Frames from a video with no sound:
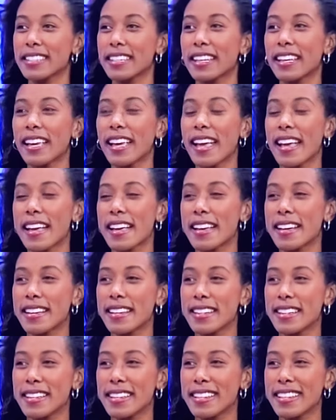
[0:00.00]
Legs. Skip and
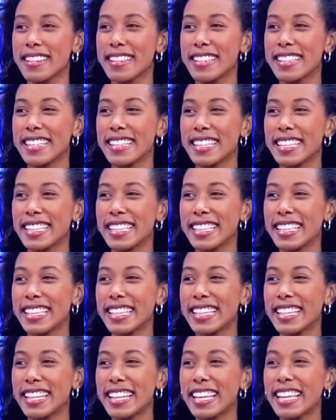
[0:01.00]
a generation with his
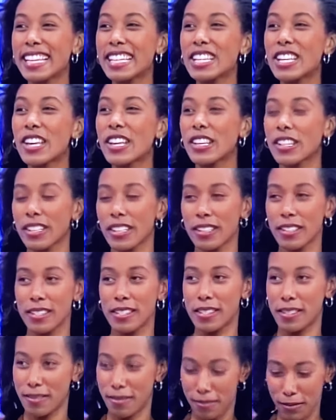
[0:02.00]
family's what?
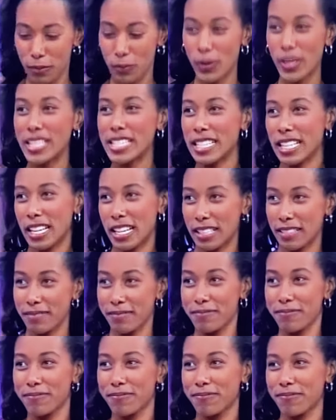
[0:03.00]
Waistline.
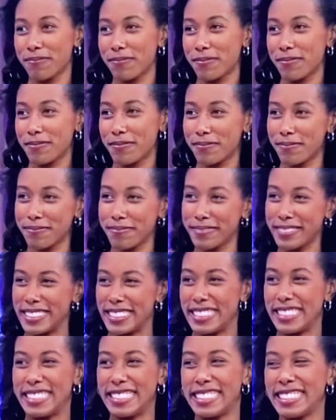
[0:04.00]
Waistline, ugly.
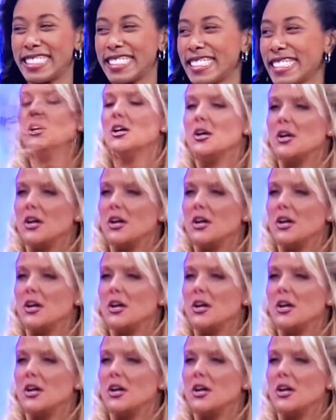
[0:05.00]
Dana.